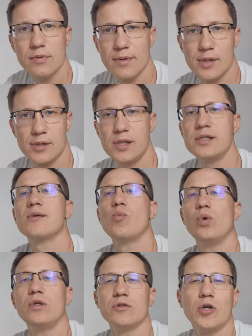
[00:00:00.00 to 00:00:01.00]
the
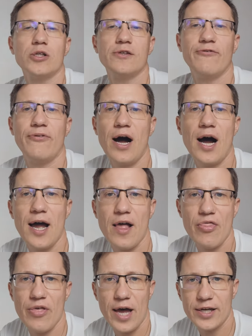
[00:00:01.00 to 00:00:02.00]
system will notify
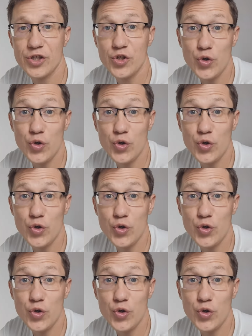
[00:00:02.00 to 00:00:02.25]
that